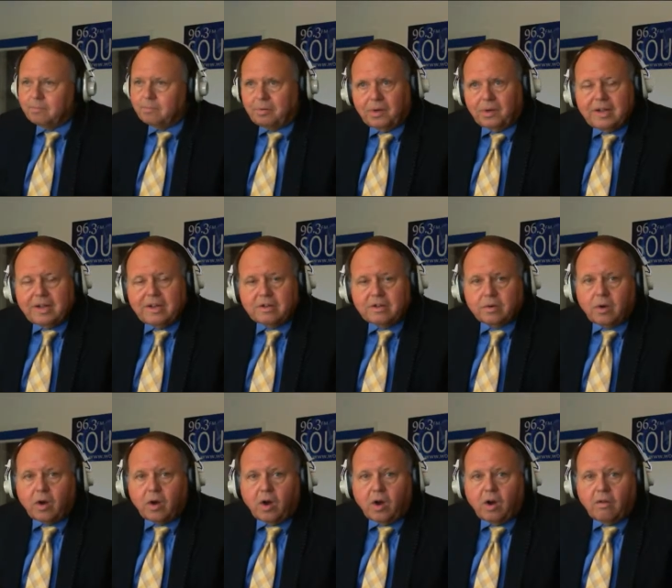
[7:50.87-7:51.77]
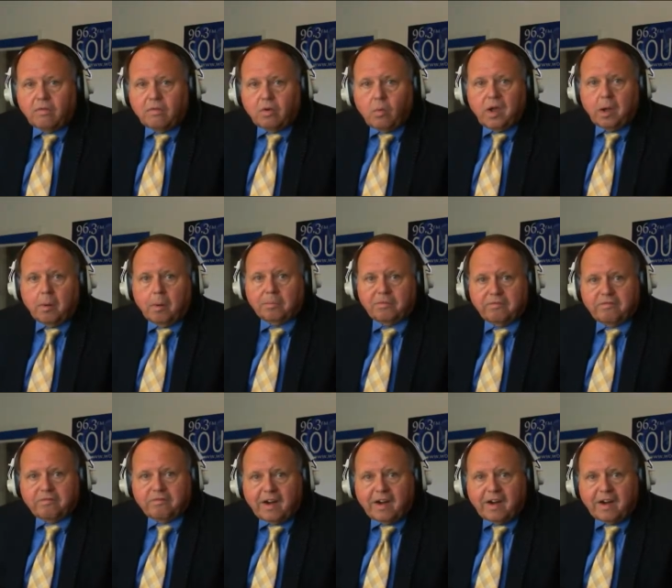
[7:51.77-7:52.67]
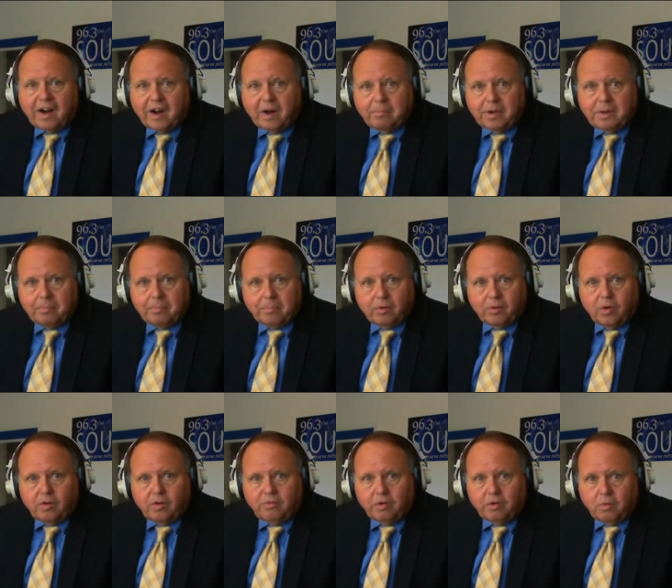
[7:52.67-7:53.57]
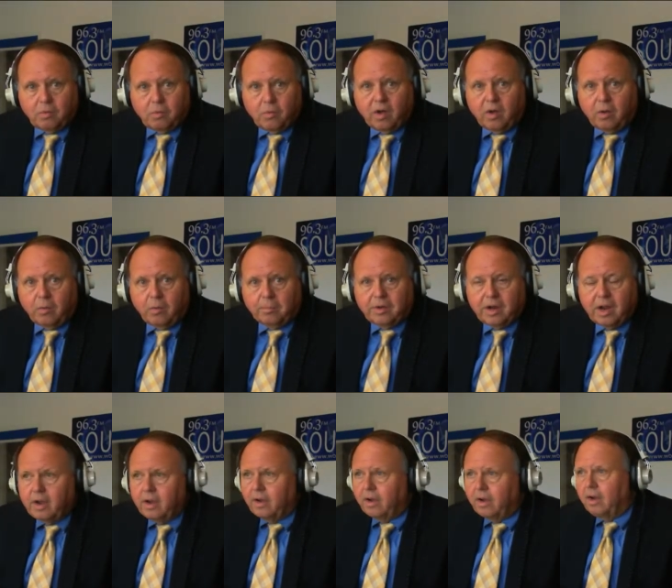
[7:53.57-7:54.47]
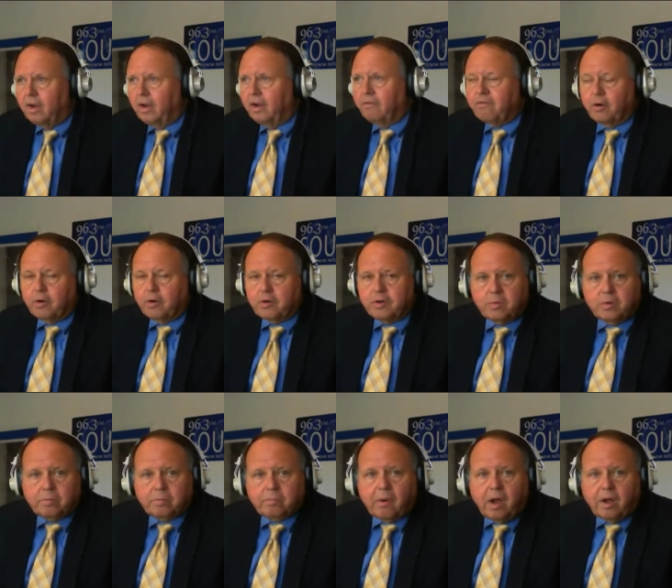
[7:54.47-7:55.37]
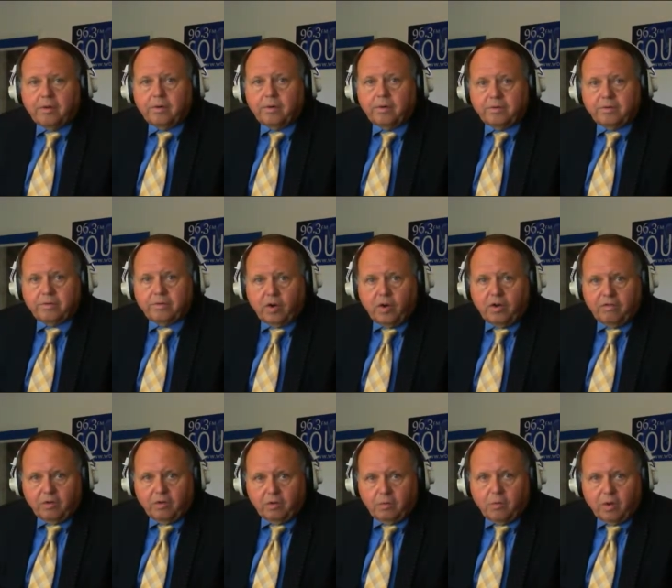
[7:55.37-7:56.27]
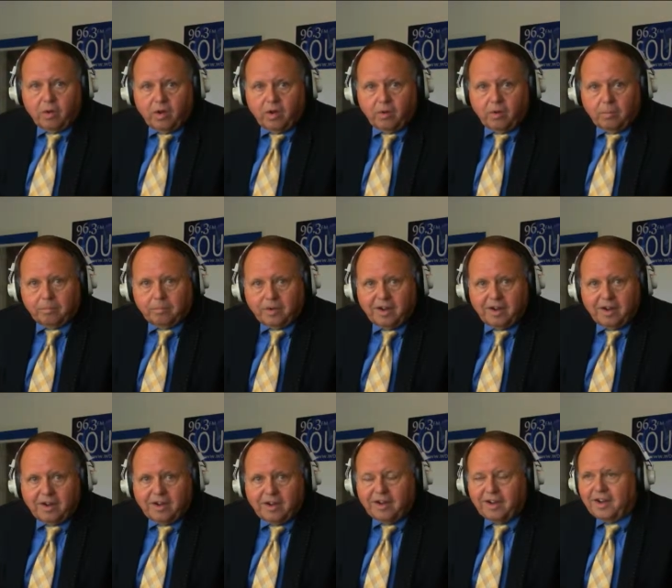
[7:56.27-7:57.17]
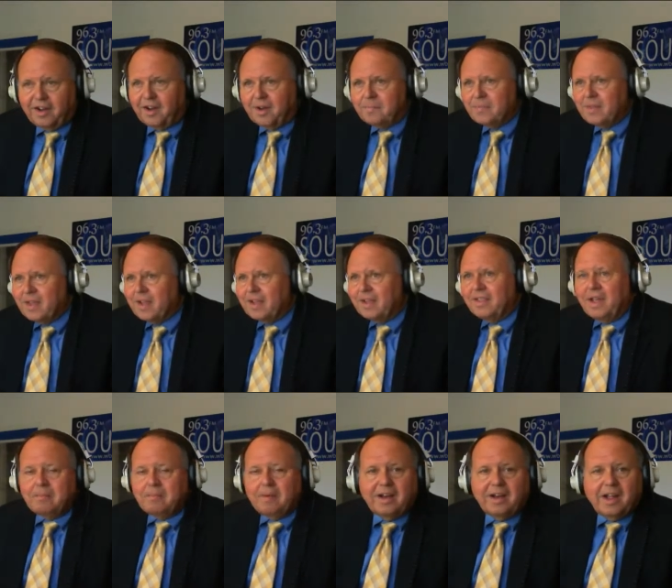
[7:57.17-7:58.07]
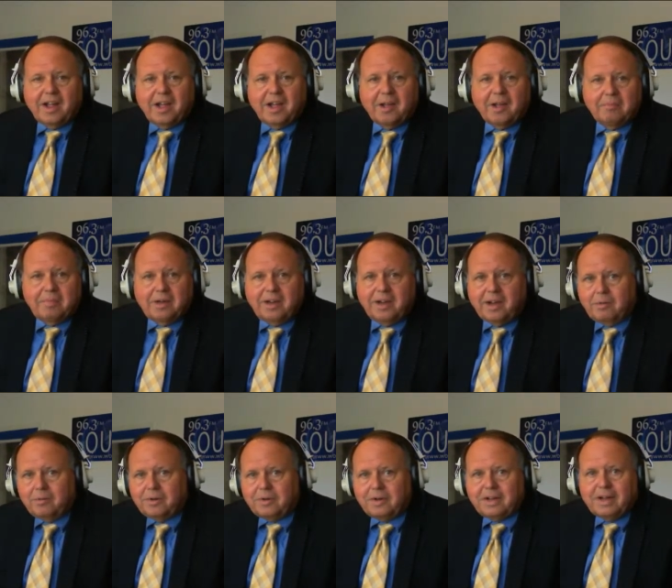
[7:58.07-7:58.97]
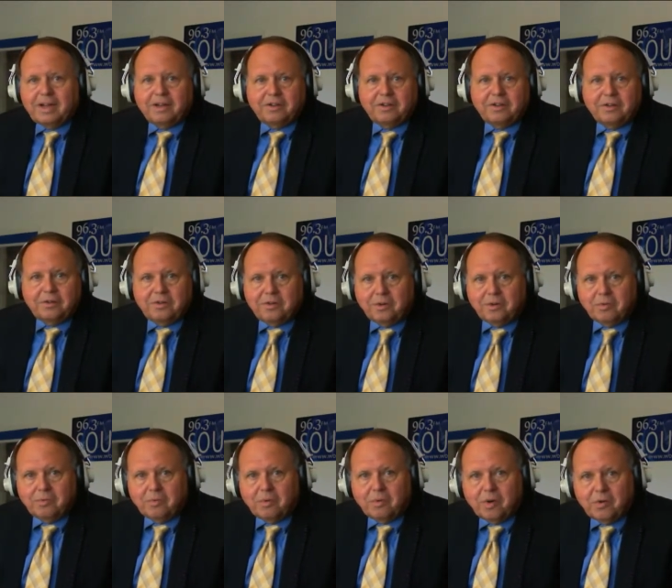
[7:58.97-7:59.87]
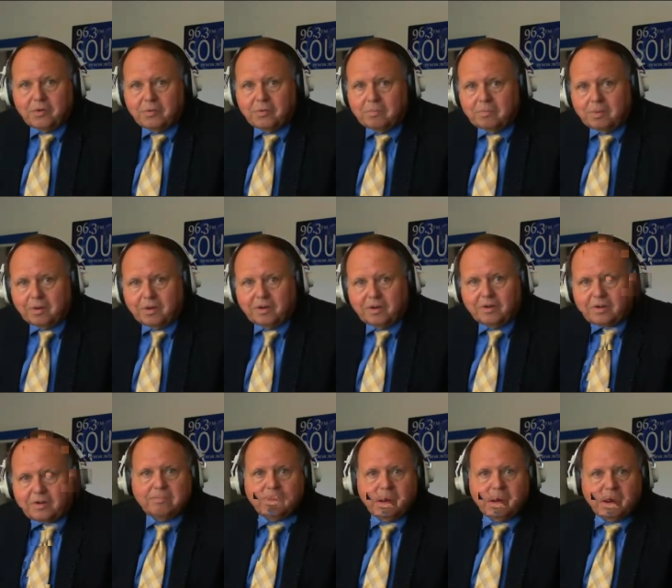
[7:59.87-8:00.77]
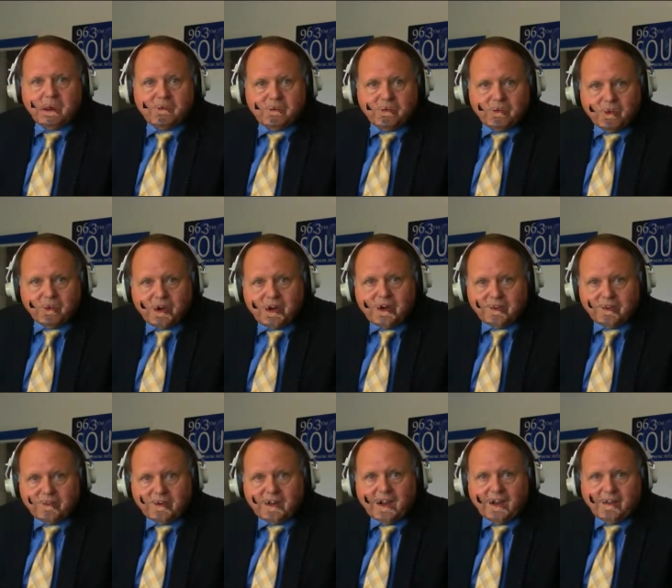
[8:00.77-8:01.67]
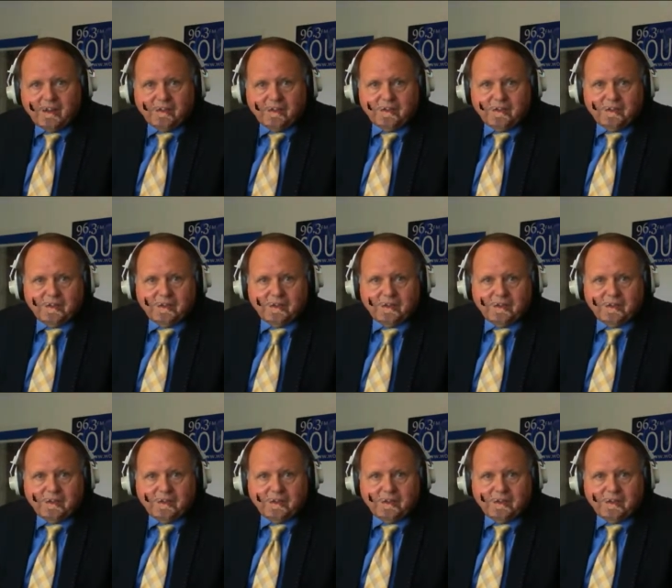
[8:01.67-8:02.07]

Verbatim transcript: Police are overwhelmed. Fire people are overwhelmed. Uh, first responders are overwhelmed. Uh, they may not be able to get to your road because a big tree is down